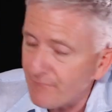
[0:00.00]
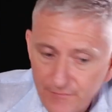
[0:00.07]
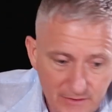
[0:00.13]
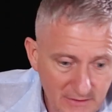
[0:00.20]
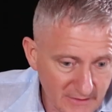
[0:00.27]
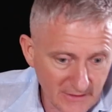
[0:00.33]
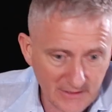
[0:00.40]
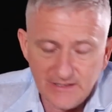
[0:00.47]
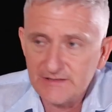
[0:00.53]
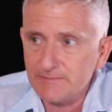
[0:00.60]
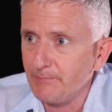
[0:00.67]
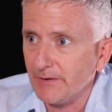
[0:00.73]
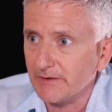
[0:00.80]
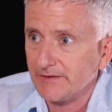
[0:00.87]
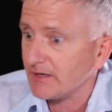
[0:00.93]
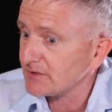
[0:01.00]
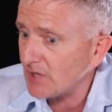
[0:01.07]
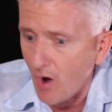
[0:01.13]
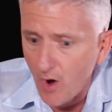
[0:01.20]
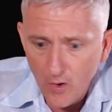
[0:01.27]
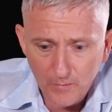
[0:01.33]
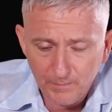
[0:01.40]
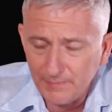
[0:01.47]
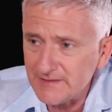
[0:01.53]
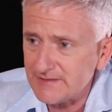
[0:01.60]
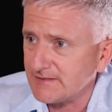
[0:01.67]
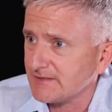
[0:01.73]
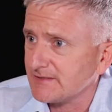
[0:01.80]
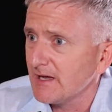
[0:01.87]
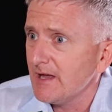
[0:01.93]
Everything he's built, his whole
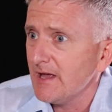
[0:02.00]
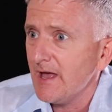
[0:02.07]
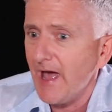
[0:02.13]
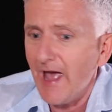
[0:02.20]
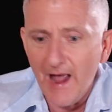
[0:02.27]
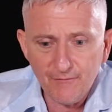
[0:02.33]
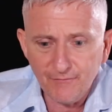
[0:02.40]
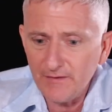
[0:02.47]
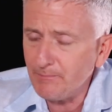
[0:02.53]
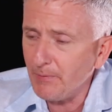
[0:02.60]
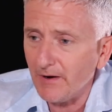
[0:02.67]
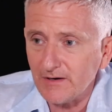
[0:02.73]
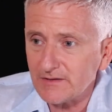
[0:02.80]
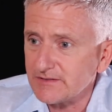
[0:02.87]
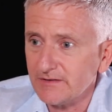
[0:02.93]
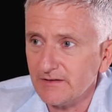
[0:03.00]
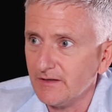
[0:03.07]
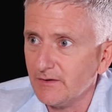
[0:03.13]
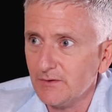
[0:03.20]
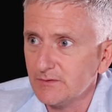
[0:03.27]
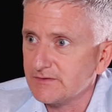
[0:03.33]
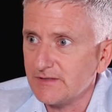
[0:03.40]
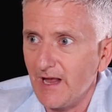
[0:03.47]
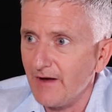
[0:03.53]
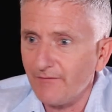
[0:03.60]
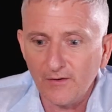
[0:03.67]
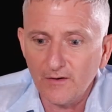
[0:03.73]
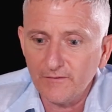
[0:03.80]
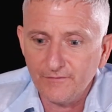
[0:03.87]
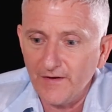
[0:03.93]
business, every person who's
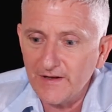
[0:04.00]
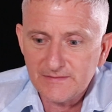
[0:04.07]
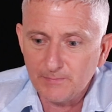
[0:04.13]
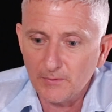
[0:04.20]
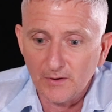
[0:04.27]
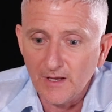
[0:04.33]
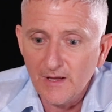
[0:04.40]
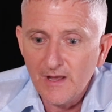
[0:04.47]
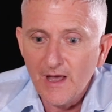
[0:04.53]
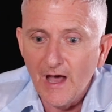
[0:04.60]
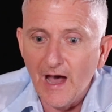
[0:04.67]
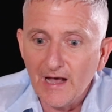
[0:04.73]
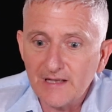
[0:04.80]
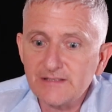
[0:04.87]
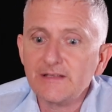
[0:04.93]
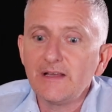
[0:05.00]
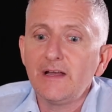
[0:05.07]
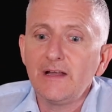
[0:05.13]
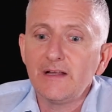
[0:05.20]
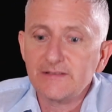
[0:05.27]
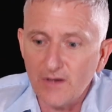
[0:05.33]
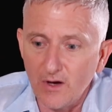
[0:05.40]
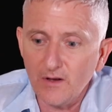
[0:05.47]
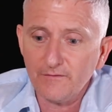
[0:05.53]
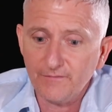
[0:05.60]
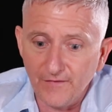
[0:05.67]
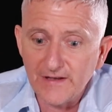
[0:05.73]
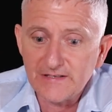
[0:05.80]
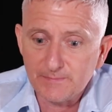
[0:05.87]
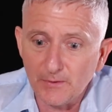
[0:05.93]
ever on Facebook is on
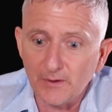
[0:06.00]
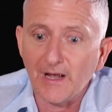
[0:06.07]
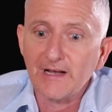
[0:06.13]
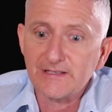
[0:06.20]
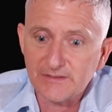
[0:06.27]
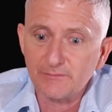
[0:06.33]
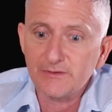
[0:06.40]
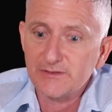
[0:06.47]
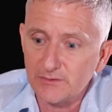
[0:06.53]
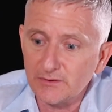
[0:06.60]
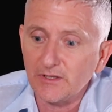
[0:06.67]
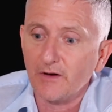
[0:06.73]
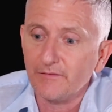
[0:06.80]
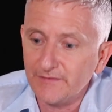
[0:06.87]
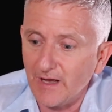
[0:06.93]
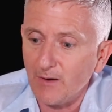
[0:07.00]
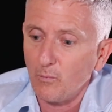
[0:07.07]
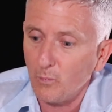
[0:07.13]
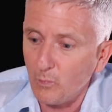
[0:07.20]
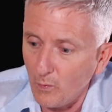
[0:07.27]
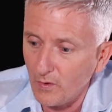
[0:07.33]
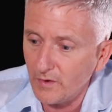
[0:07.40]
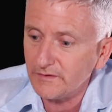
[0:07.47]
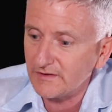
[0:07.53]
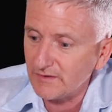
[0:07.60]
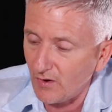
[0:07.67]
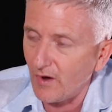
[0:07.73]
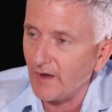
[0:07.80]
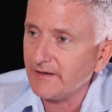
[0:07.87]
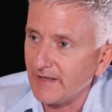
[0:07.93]
Facebook as a result of that one
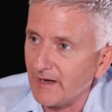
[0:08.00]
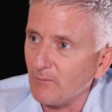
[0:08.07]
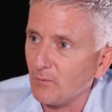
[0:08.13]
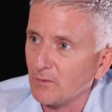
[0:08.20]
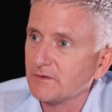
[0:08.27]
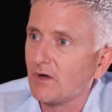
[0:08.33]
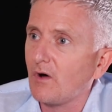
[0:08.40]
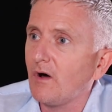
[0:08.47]
line, that one